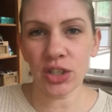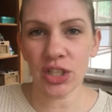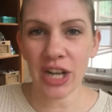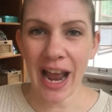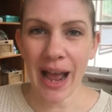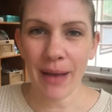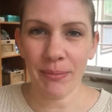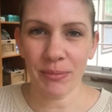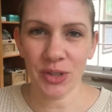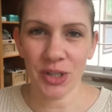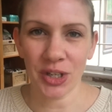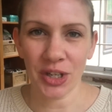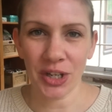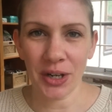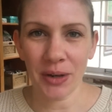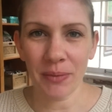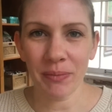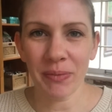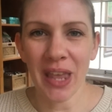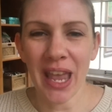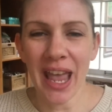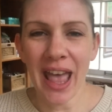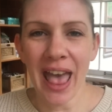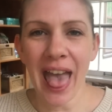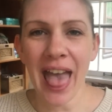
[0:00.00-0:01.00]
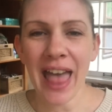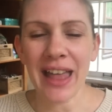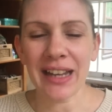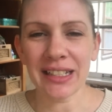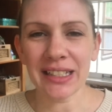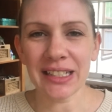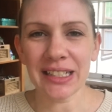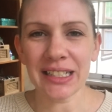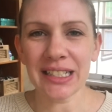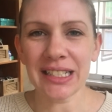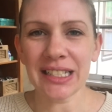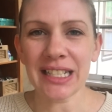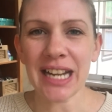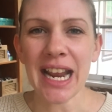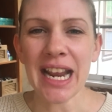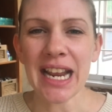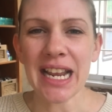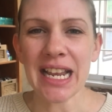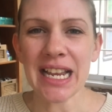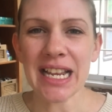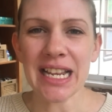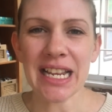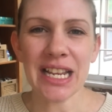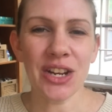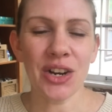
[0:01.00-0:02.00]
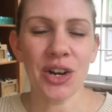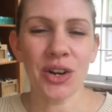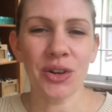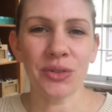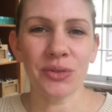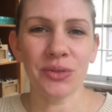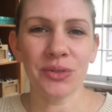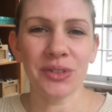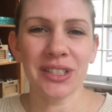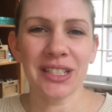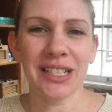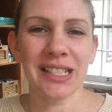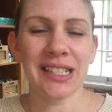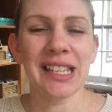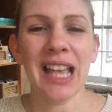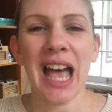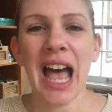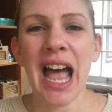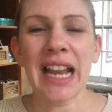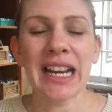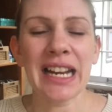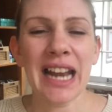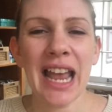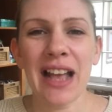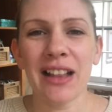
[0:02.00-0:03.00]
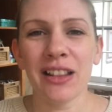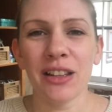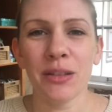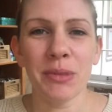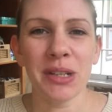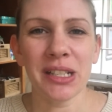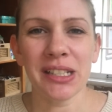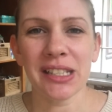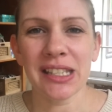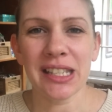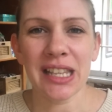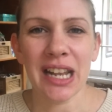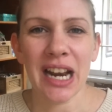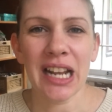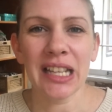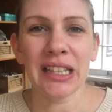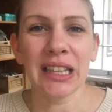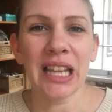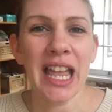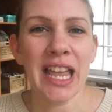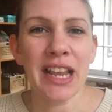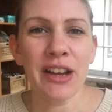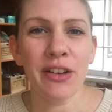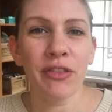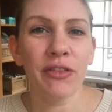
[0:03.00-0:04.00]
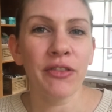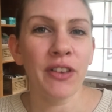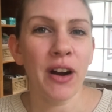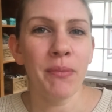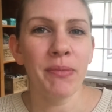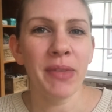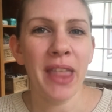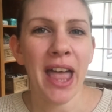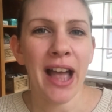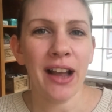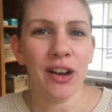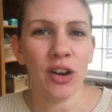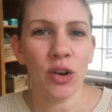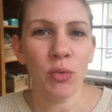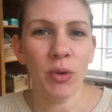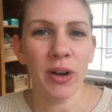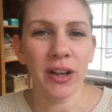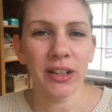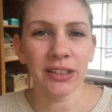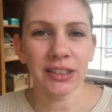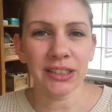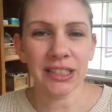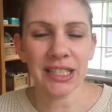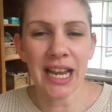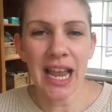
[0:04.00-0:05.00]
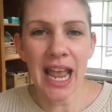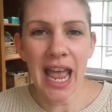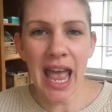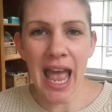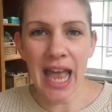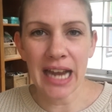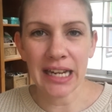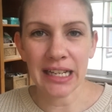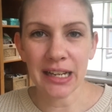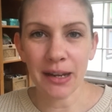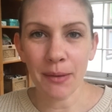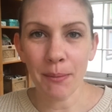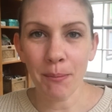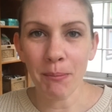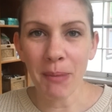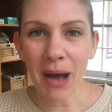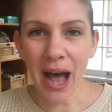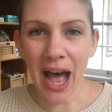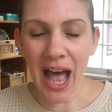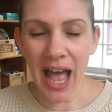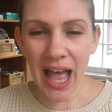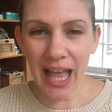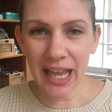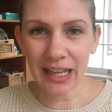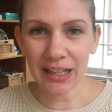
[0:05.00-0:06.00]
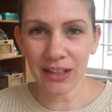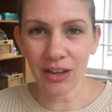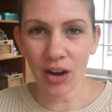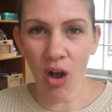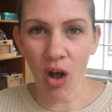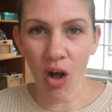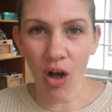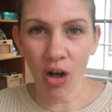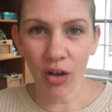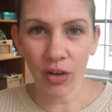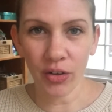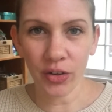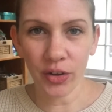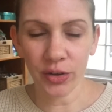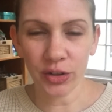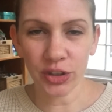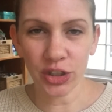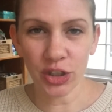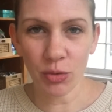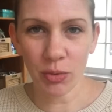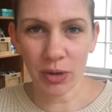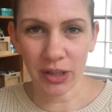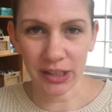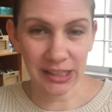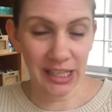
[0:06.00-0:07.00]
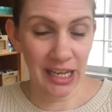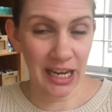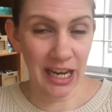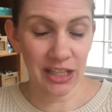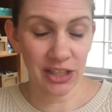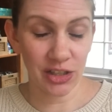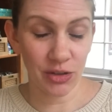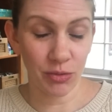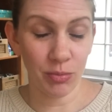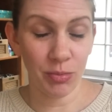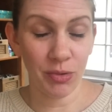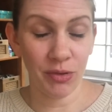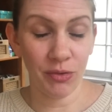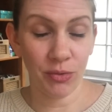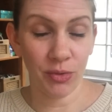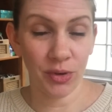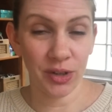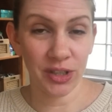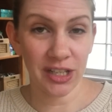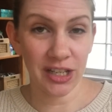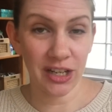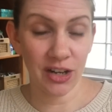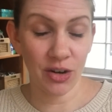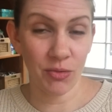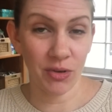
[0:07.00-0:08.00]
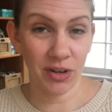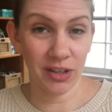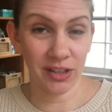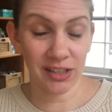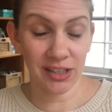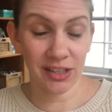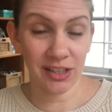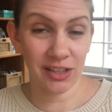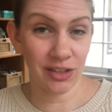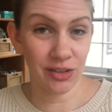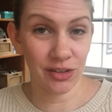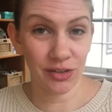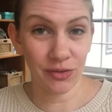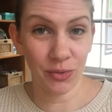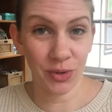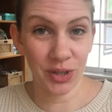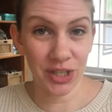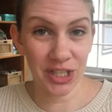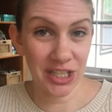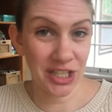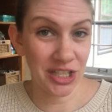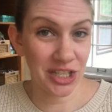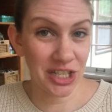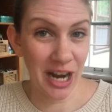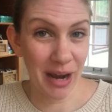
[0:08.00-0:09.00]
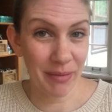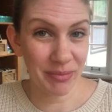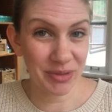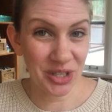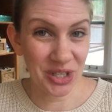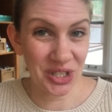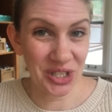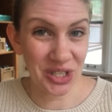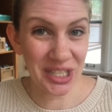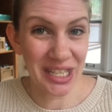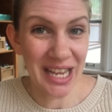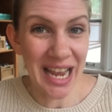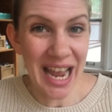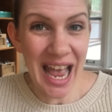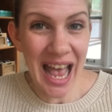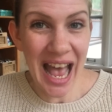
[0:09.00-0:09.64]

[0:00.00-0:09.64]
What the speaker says: chapter and take, you know, design elements that I like from that quilt and combine all those quilts, I guess it would be 14 quilts because there's 14 chapters,